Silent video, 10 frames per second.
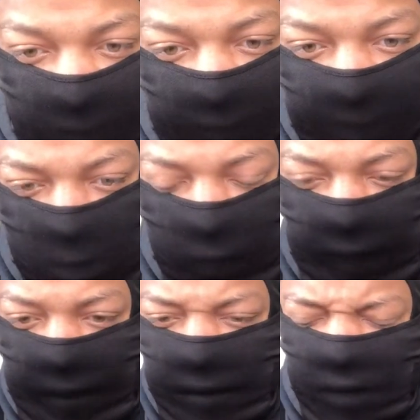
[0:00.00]
yeah, so I
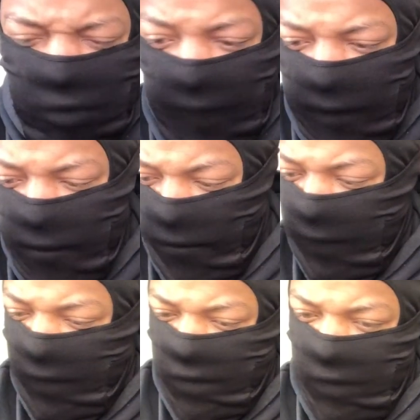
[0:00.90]
got the extractor
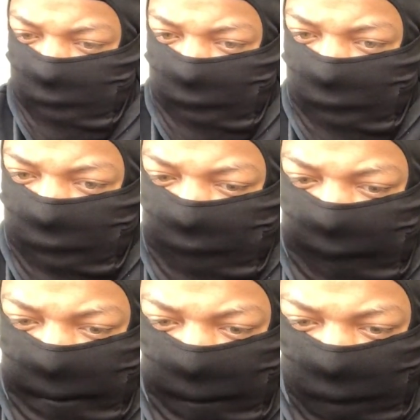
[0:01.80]
fixed,
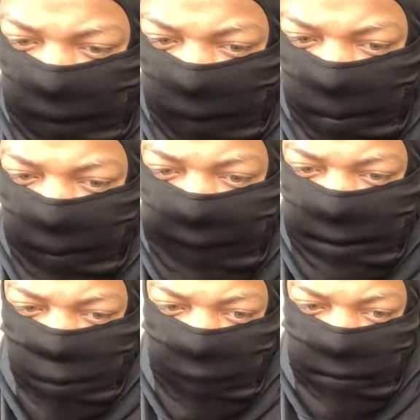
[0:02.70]
got the
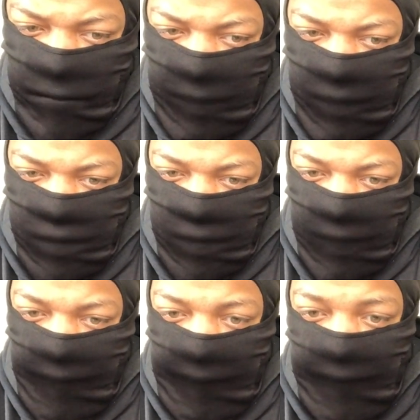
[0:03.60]
mainspring fixed,
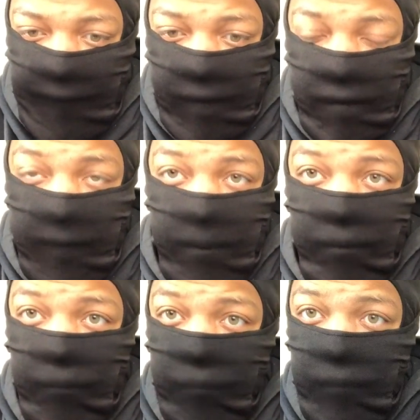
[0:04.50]
and
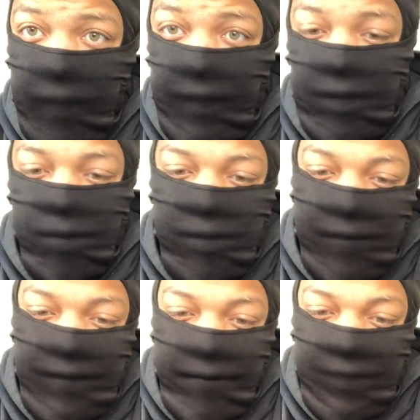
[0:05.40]
this was
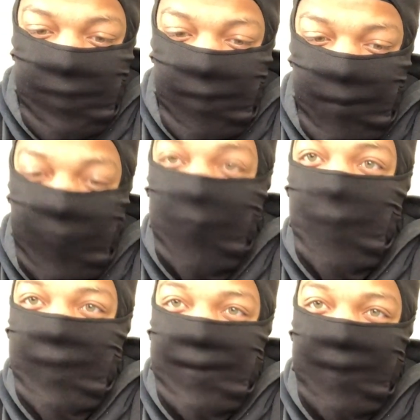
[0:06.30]
the result
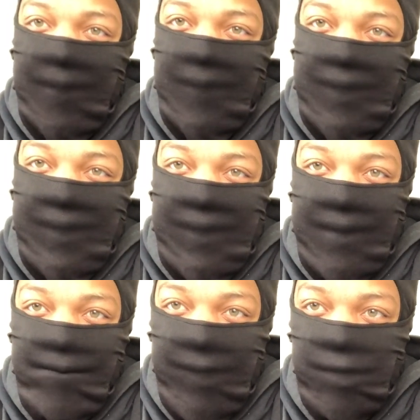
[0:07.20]
with no
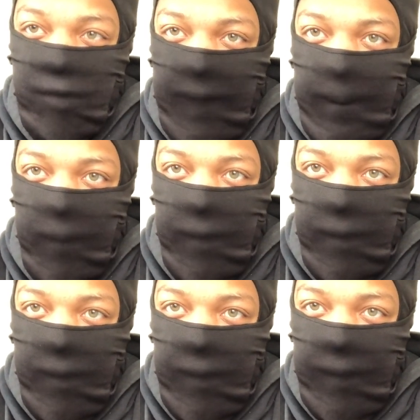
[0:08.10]
front strap.
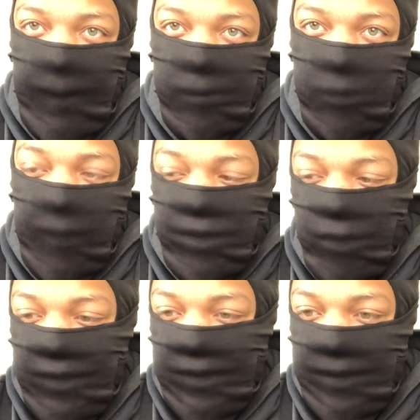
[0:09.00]
So as you
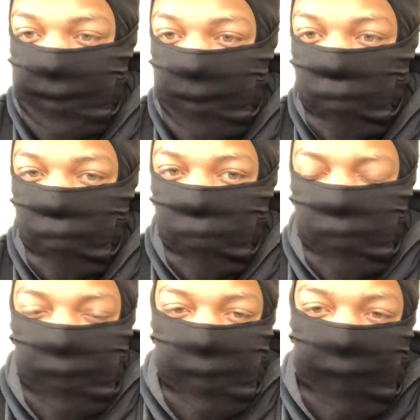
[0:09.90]
can see,
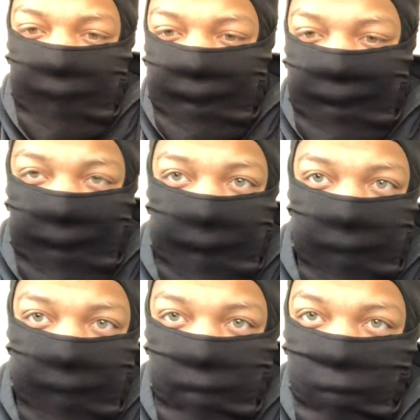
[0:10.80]
I
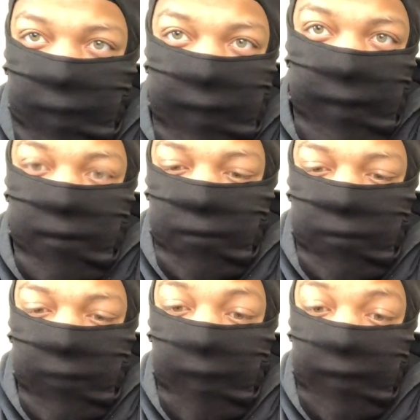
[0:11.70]
got it running
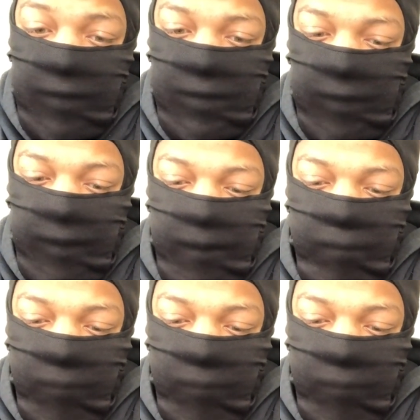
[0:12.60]
flawlessly.